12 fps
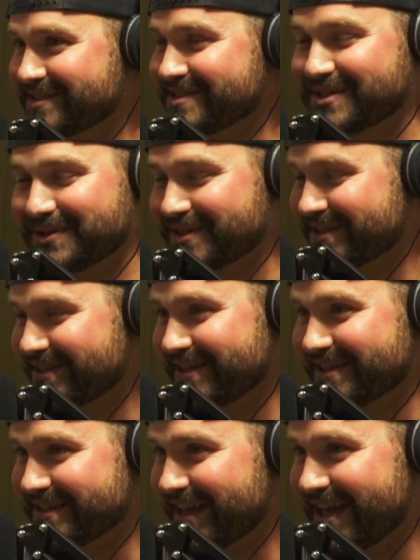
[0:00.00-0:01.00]
Just totally look
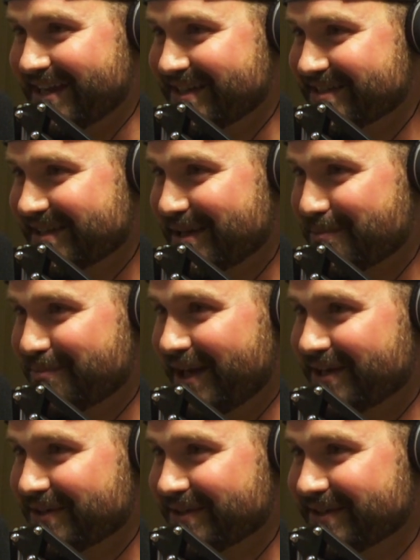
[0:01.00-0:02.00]
like a 80s like
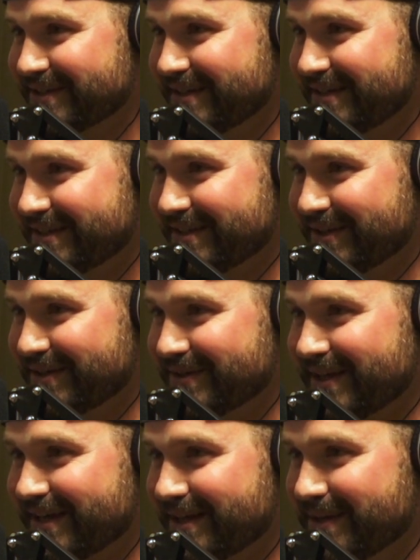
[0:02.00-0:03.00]
biker,
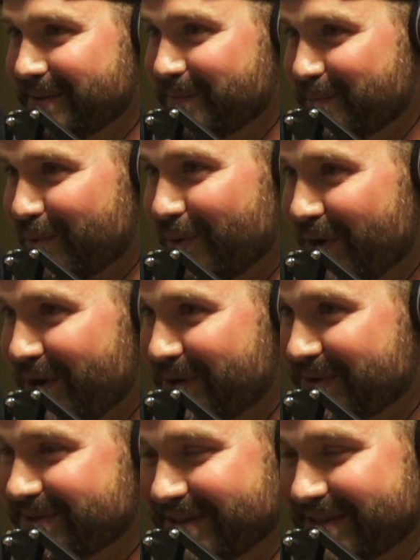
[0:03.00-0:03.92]
like bro.